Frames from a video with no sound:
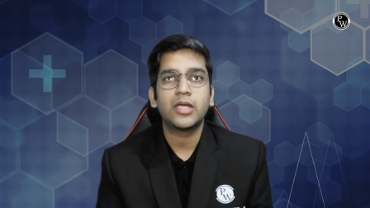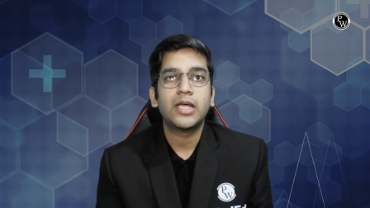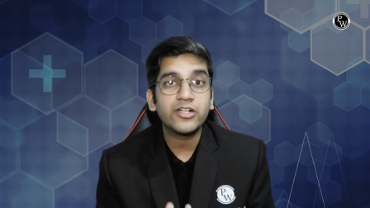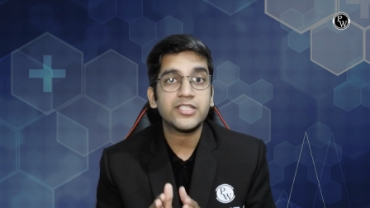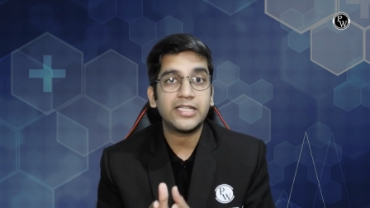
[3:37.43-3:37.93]

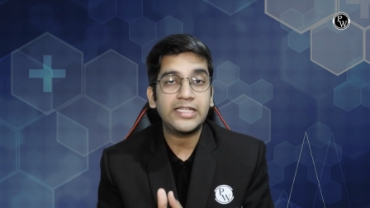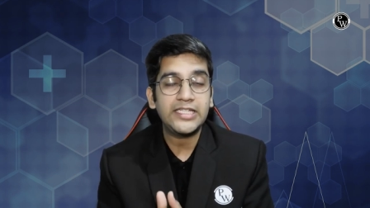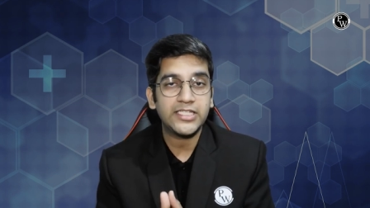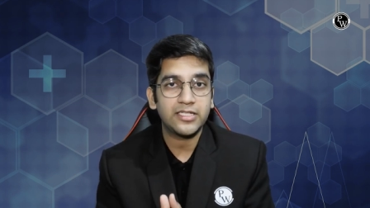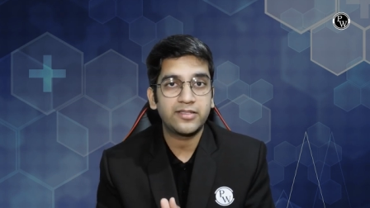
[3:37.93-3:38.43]
First
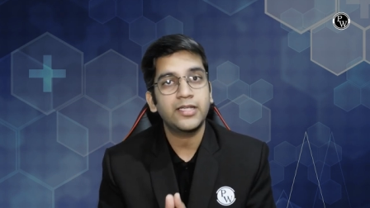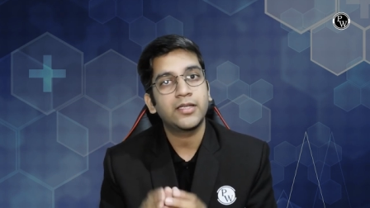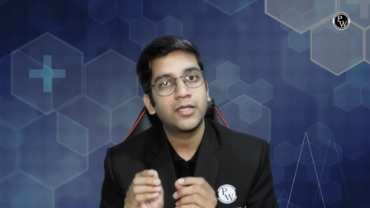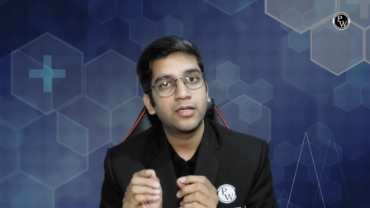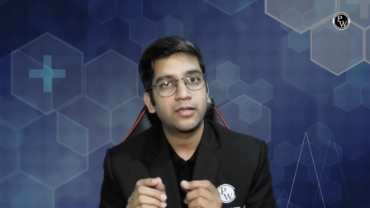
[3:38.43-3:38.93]
initial thing,
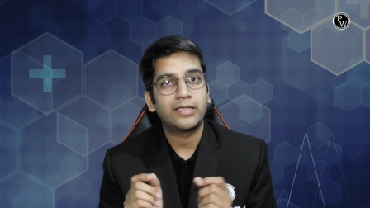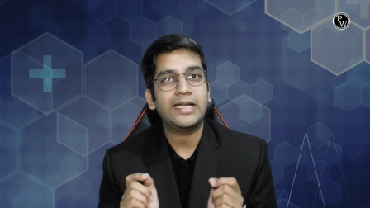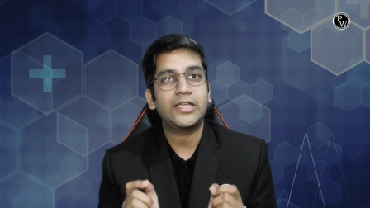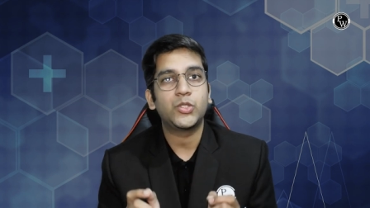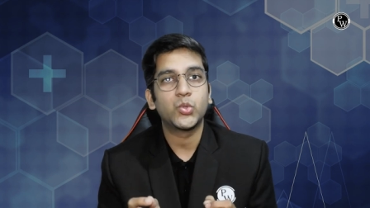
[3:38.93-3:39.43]

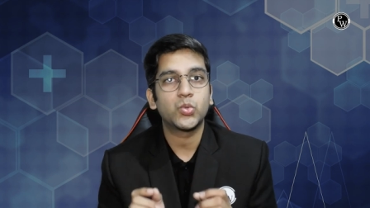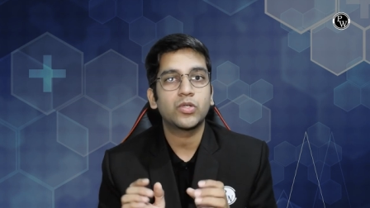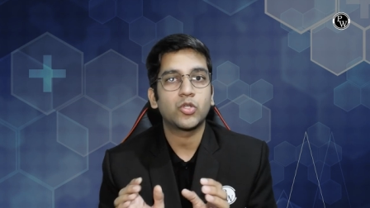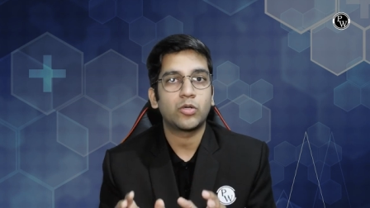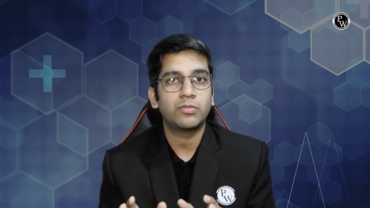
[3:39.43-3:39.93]
get used to
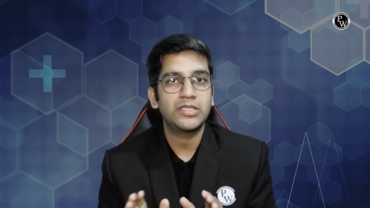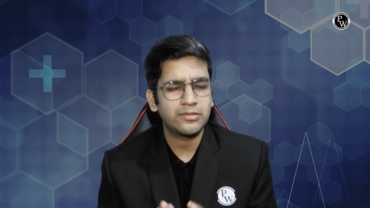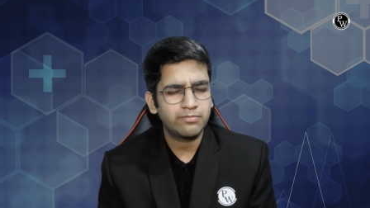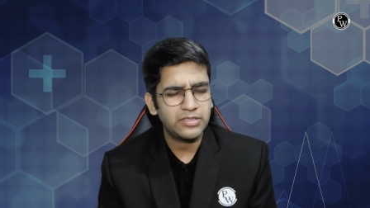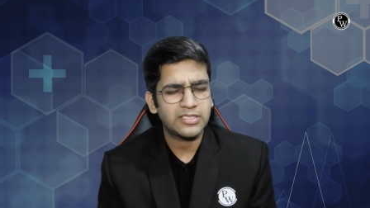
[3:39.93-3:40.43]
a normal
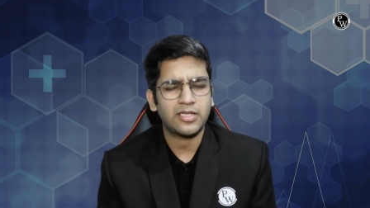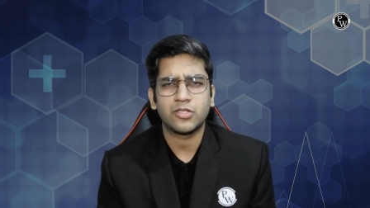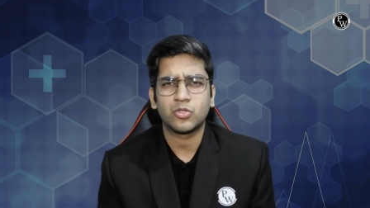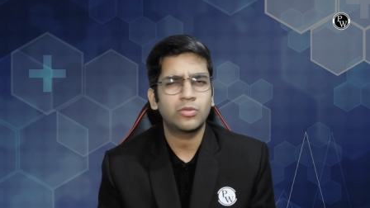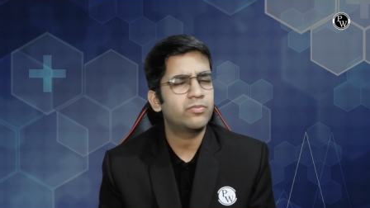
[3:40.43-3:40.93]
simple
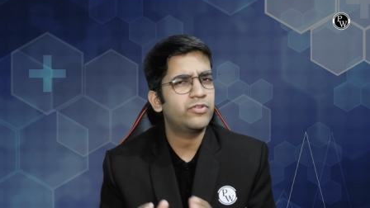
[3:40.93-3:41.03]
stethoscope.